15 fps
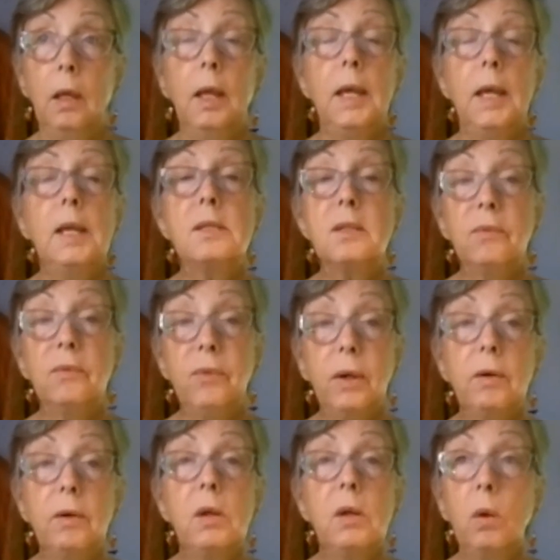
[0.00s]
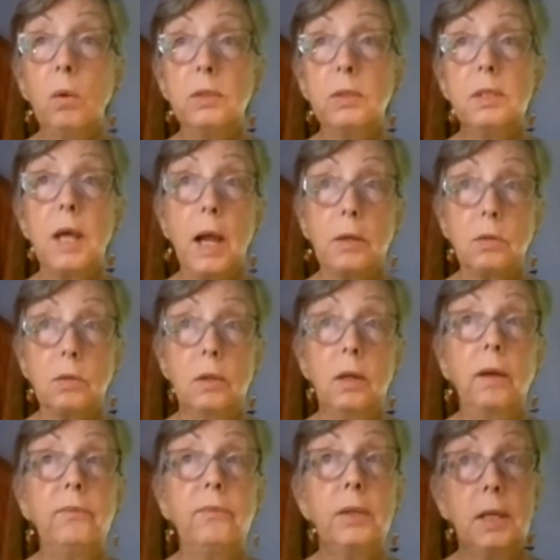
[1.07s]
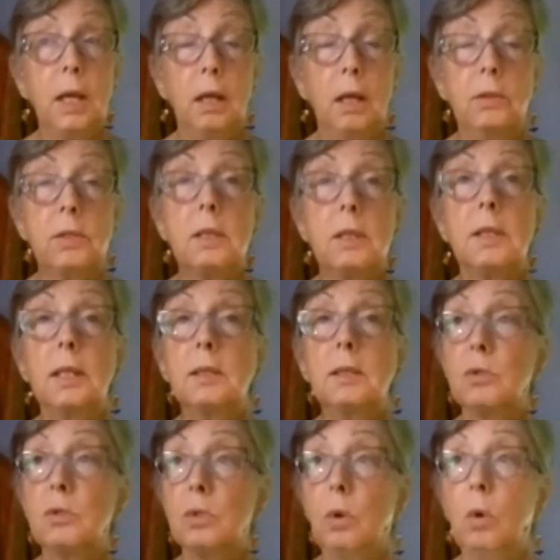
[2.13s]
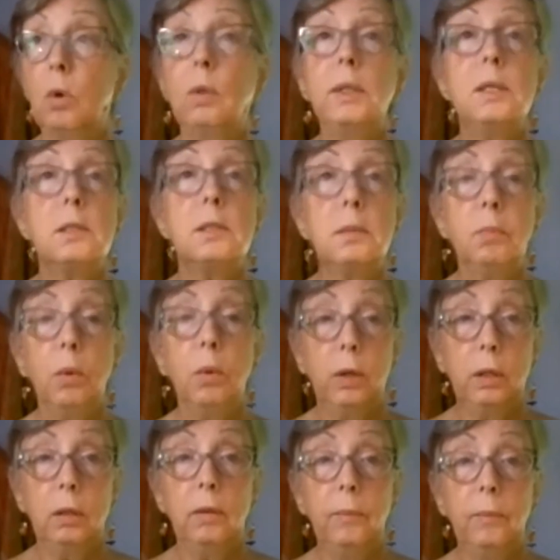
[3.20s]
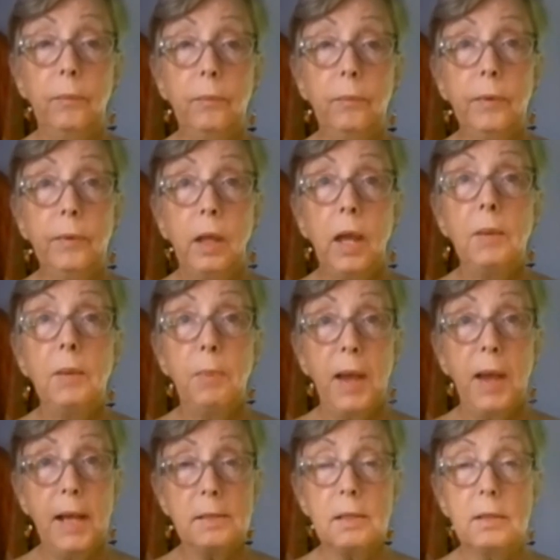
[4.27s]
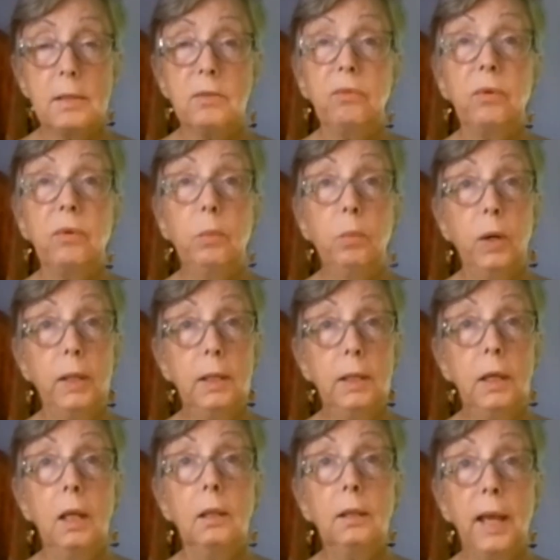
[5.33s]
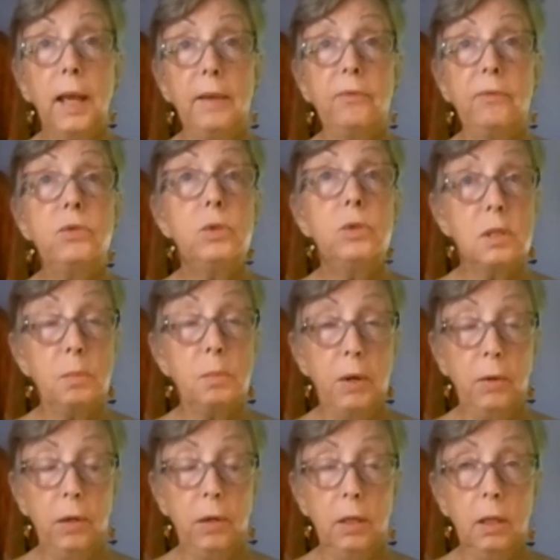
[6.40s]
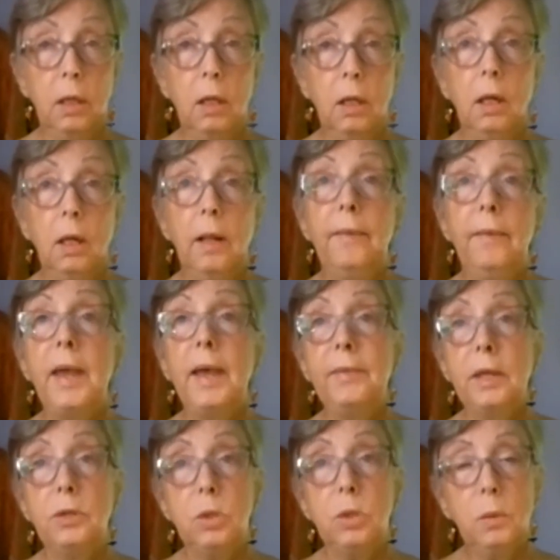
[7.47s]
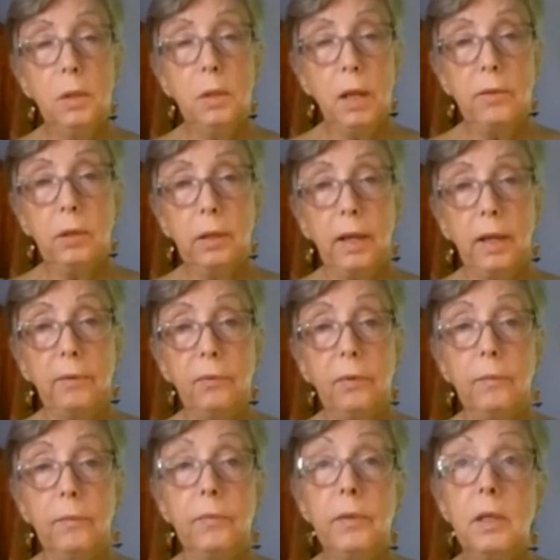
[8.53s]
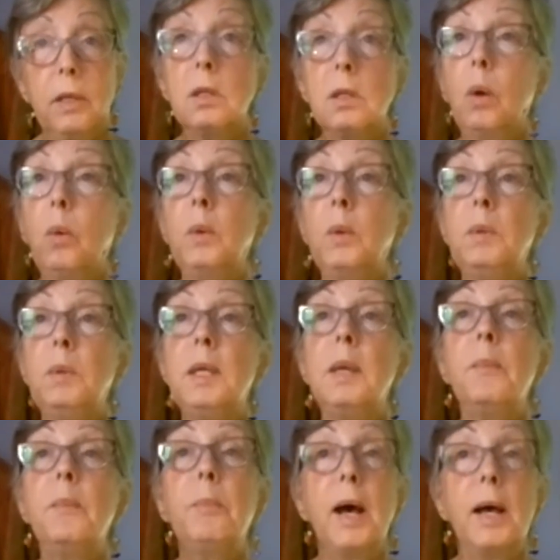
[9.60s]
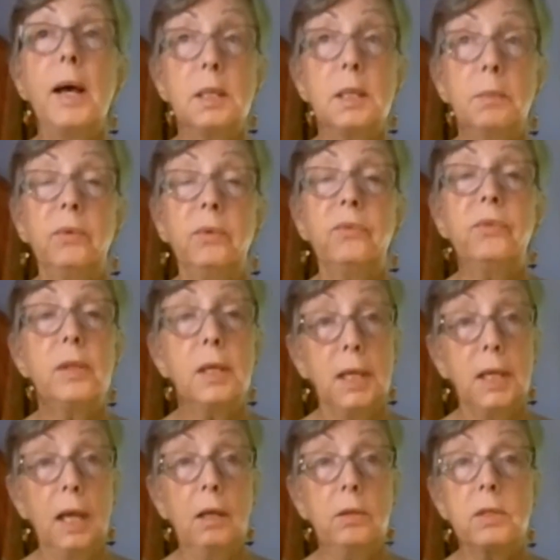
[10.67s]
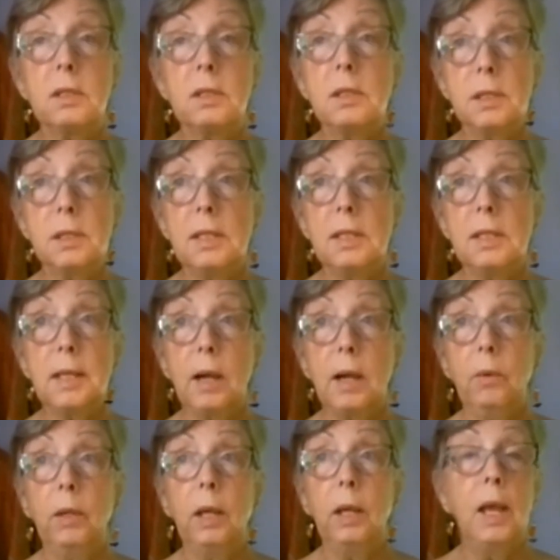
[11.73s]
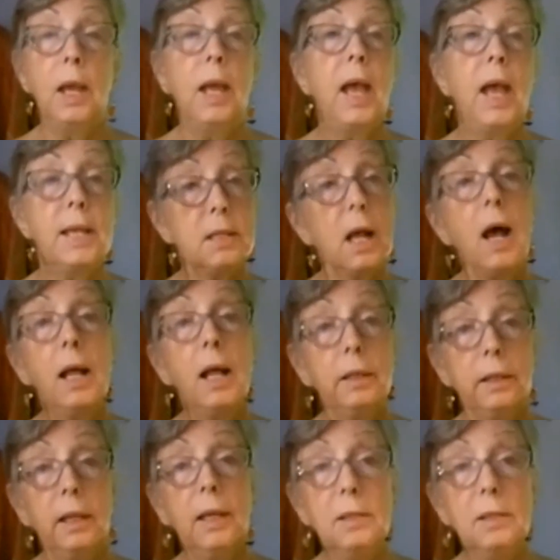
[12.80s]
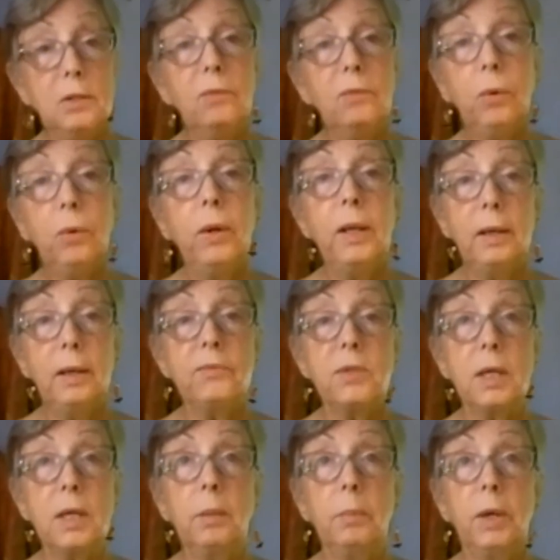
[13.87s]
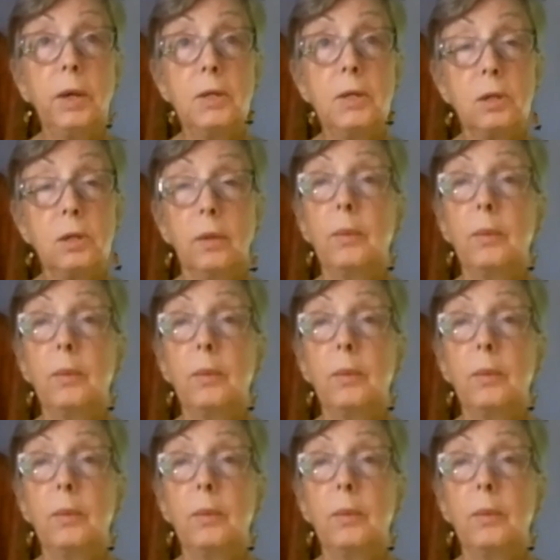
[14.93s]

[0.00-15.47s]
It is a very old doctrine of the Celts that the soul is immortal and passes from one life to spirit and then to another life. So it would be impossible for the Celts to see Samhain as a holiday devoid of celebration.